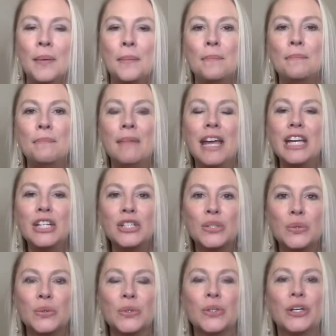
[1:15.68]
Make
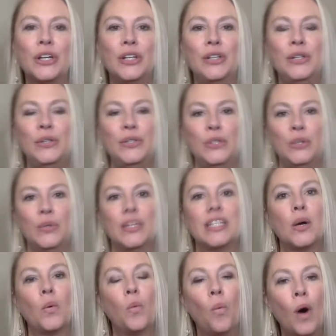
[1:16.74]
sure you do it
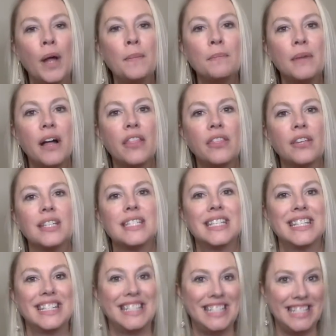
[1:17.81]
1 month
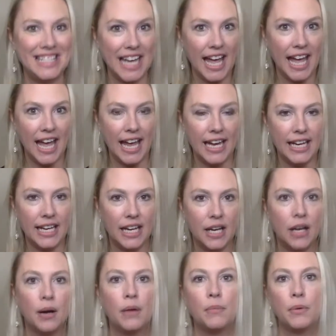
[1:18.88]
to the day
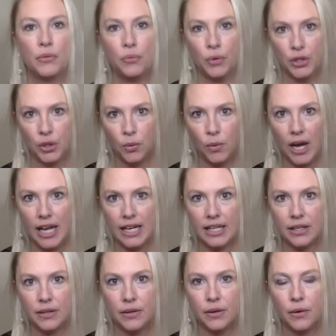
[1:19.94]
before your
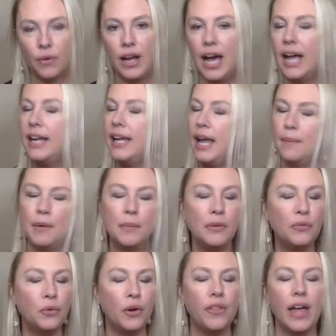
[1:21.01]
wedding. Okay, it can't be
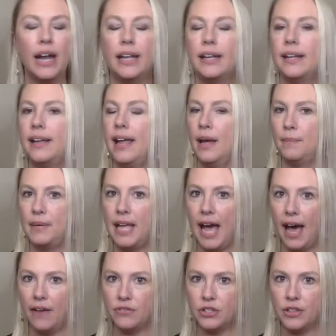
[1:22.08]
before that and it can't be
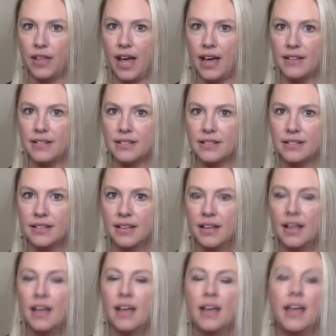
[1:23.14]
after that.
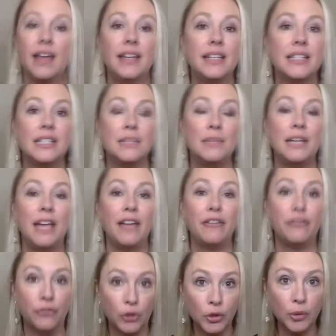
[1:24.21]
It needs to be a
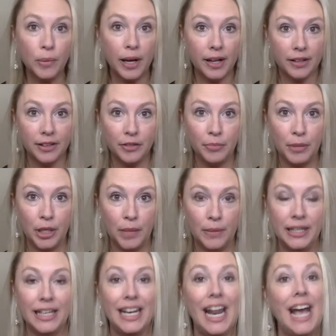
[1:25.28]
full bottle of
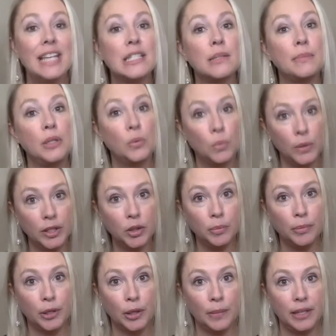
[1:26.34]
bourbon and it has to be real
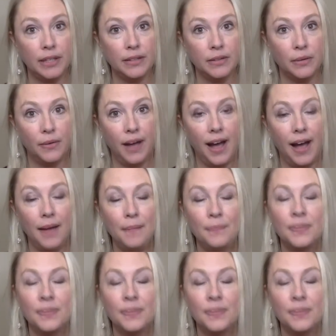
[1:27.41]
bourbon, okay?